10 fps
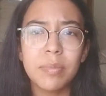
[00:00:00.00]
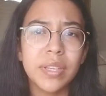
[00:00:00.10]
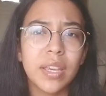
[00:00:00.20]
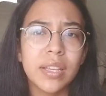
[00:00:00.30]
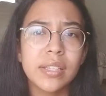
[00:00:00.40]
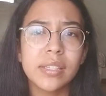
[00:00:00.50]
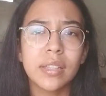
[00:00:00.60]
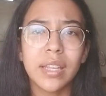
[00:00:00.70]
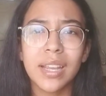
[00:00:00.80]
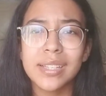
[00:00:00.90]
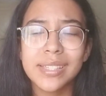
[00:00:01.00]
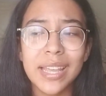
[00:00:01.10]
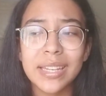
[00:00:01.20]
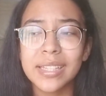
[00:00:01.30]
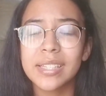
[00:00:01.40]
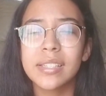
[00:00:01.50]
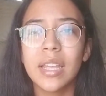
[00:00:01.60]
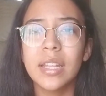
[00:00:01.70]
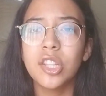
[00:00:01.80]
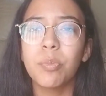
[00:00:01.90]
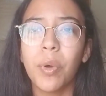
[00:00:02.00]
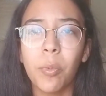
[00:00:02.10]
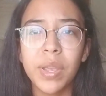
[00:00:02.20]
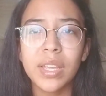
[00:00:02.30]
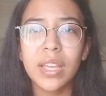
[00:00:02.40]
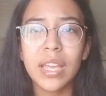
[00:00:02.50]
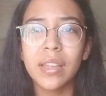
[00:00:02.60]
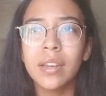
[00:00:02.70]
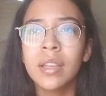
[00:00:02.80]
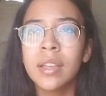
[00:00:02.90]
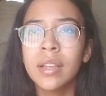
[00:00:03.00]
because like I said, this is in the moment, and